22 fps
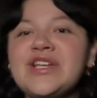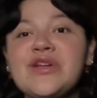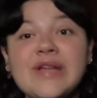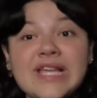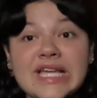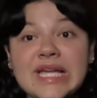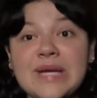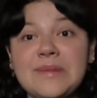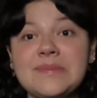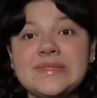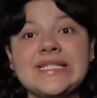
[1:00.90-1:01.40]

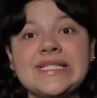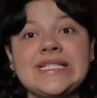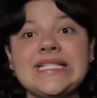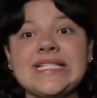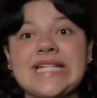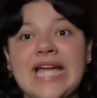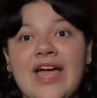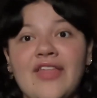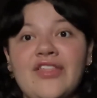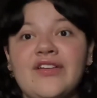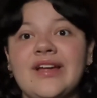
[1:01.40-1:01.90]
comes in
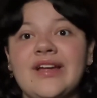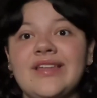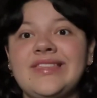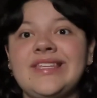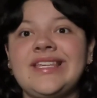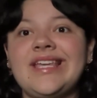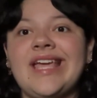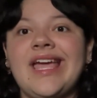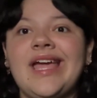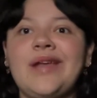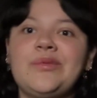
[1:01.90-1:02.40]
together at
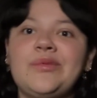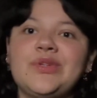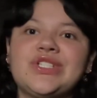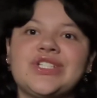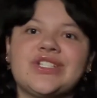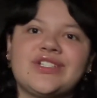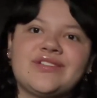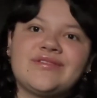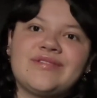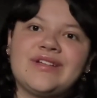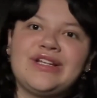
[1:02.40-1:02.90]
the end,
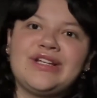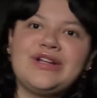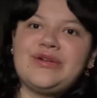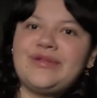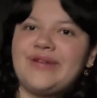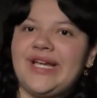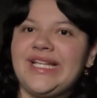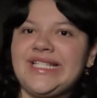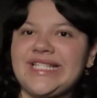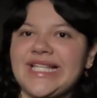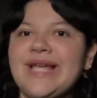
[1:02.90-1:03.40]
which
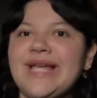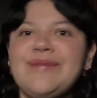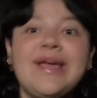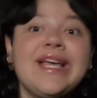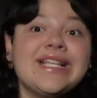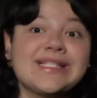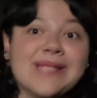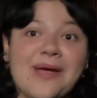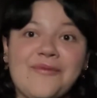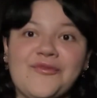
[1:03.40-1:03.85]
it makes up